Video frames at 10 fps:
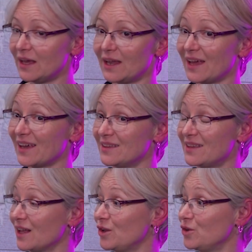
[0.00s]
And I can
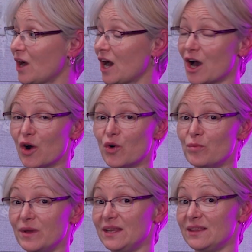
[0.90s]
tell you how
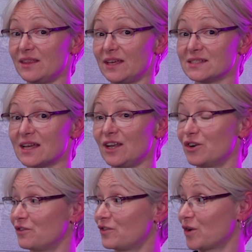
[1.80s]
many things I
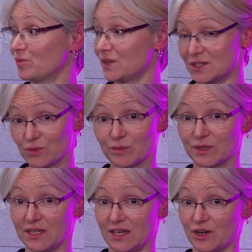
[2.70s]
learned from this
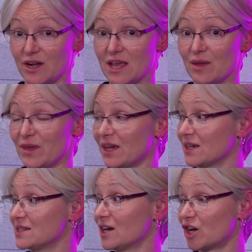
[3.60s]
woman here
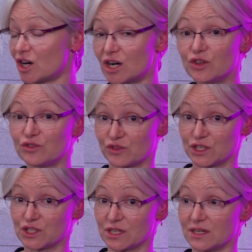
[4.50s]
because her
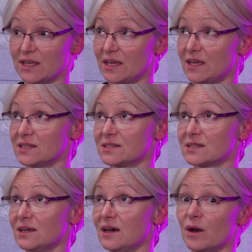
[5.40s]
nutrition
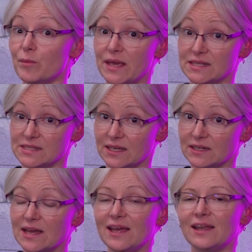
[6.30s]
is
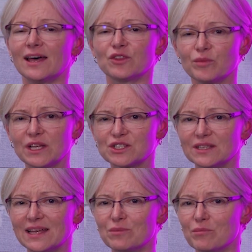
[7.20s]
amazing. Not to
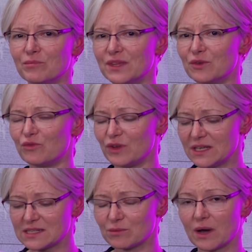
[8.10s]
mention that the
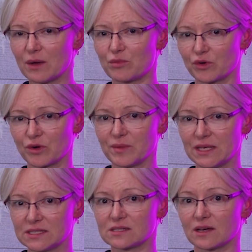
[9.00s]
reason my program
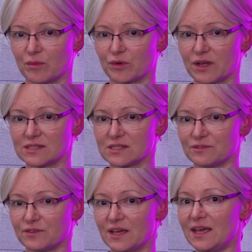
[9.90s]
is
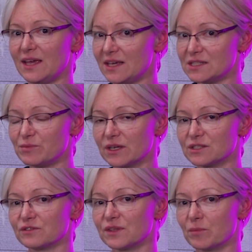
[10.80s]
comprehensive is
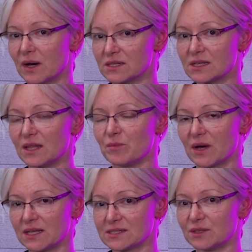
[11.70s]
because of the muscle and
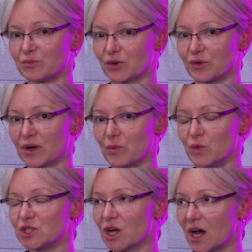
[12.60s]
mindset program,
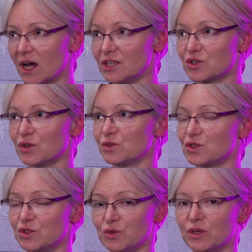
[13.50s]
which I chose
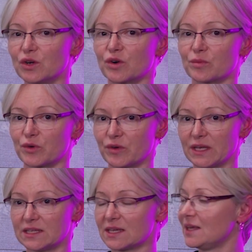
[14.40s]
to
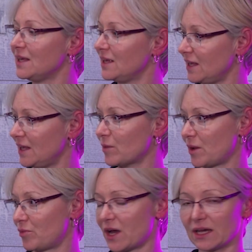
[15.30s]
incorporate in
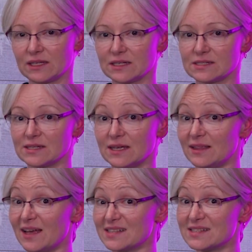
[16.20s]
my practice,
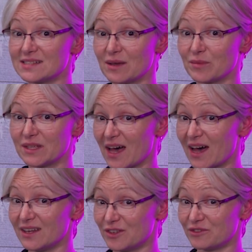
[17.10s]
and that's designed by Dr.
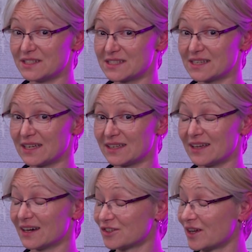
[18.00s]

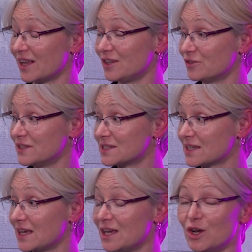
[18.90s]
Pallin
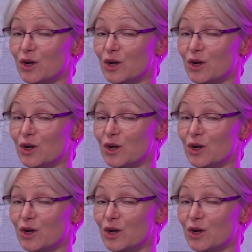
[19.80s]
Novitsky,